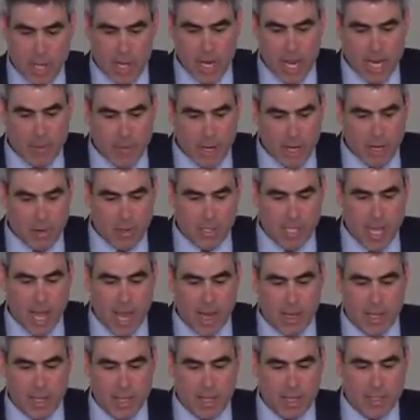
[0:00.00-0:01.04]
and anybody who's
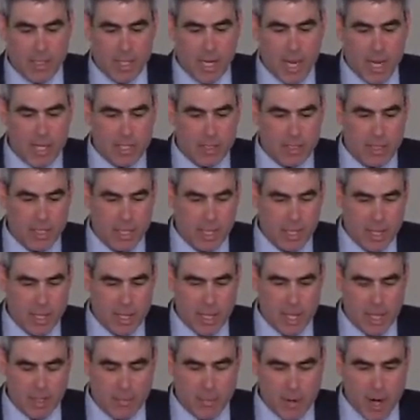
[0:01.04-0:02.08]
had a child
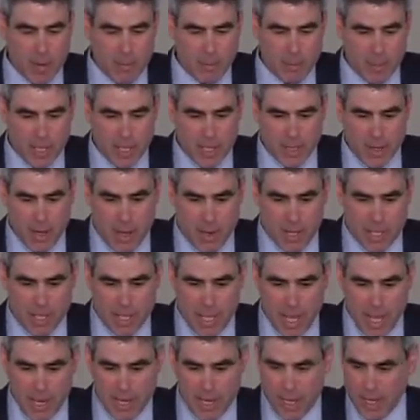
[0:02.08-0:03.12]
has probably noticed
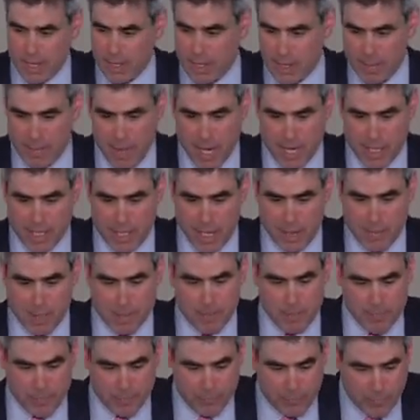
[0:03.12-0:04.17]
that many times.
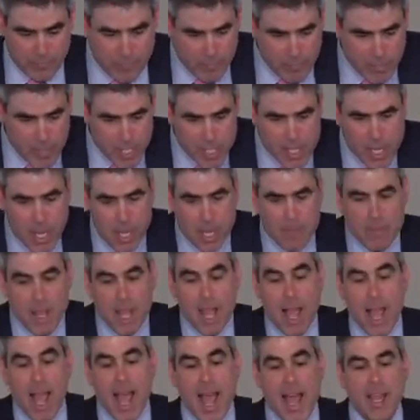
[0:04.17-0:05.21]

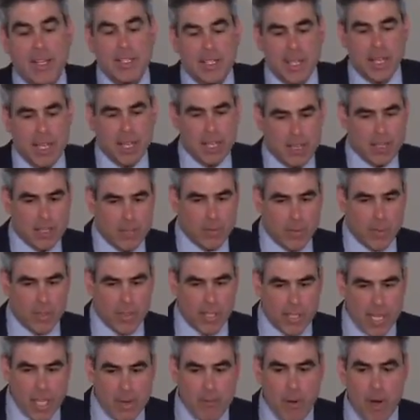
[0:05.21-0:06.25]
So what
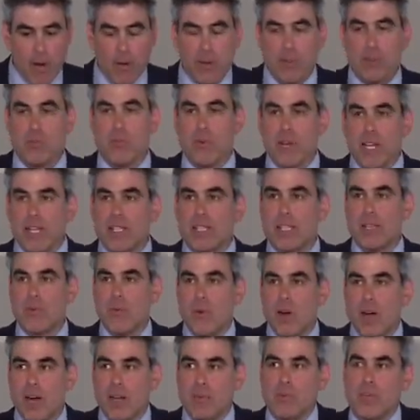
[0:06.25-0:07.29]
the Tea Partiers really
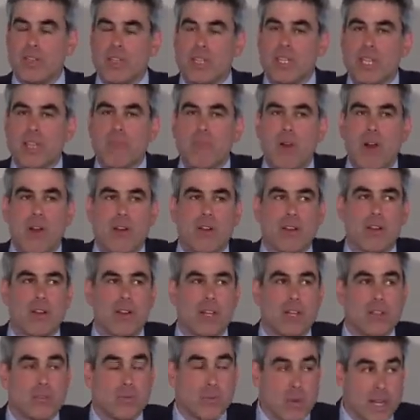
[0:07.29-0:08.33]
want, what the Tea Party
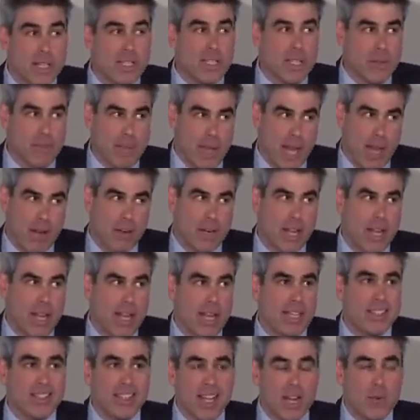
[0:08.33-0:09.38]
is really about,
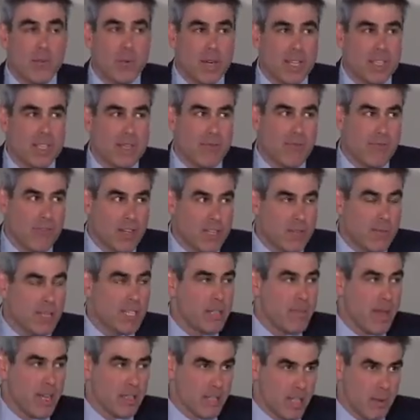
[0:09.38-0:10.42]
it's not really
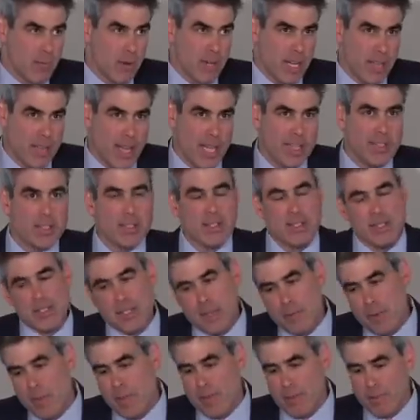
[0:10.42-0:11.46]
fundamentally about liberty. That's
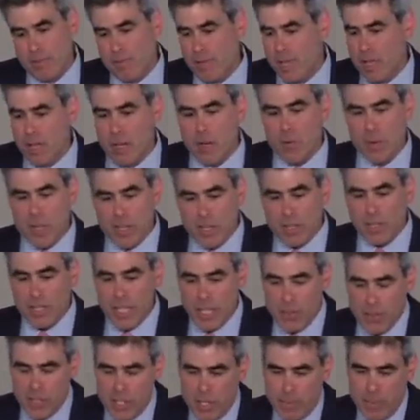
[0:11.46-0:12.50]
some of the original
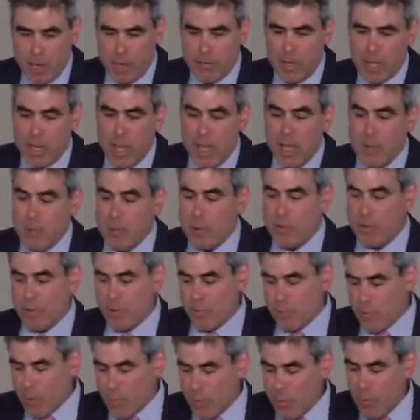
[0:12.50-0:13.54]
leadership of it.
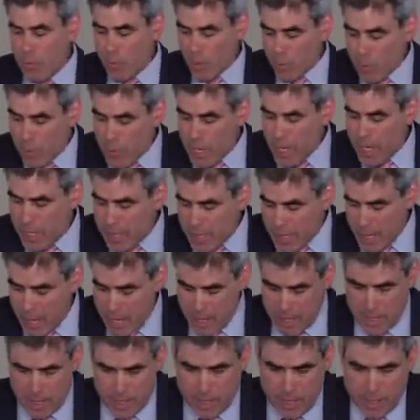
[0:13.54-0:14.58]
But what really,
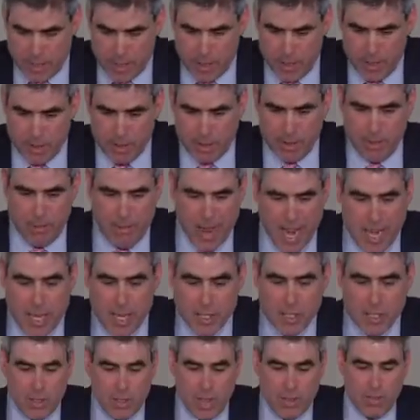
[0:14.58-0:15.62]
the main
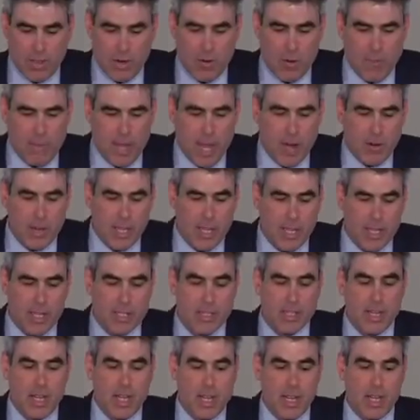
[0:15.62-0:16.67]
that they're about
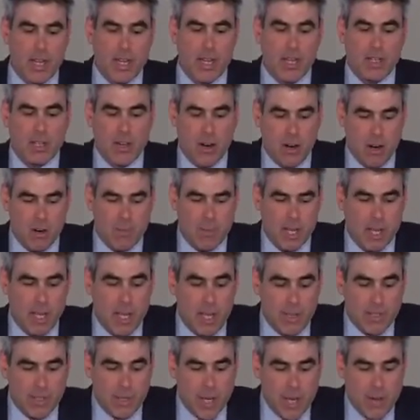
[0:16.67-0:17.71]
is karma.
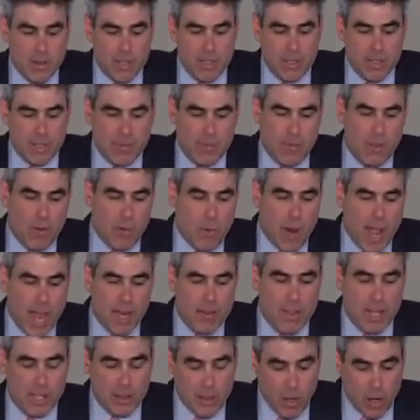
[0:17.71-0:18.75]
So here's the
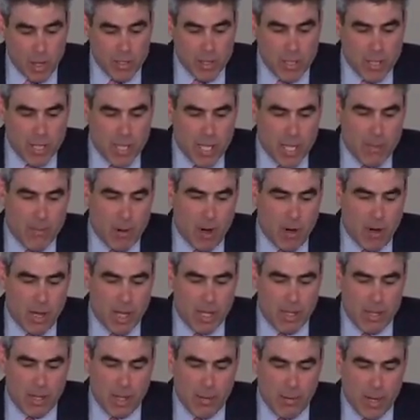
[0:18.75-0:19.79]
rant that launched the Tea
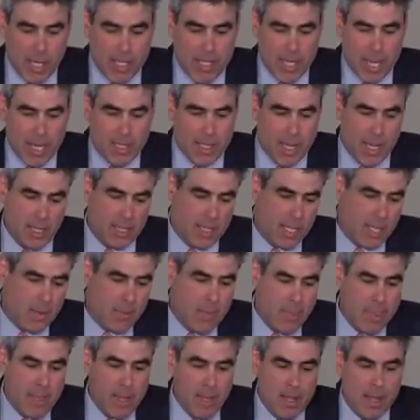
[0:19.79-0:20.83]
Party, Rick
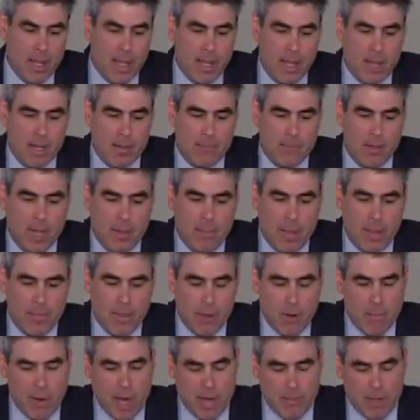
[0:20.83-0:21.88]
Santelli, about
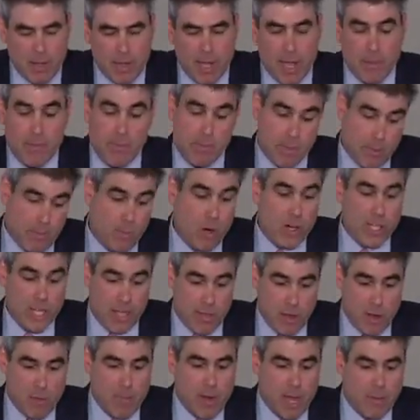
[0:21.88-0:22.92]
the Bush
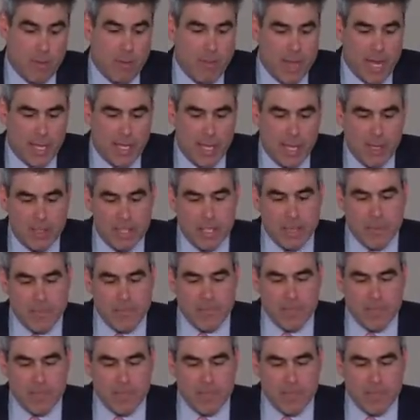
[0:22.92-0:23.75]
and then Obama bailouts.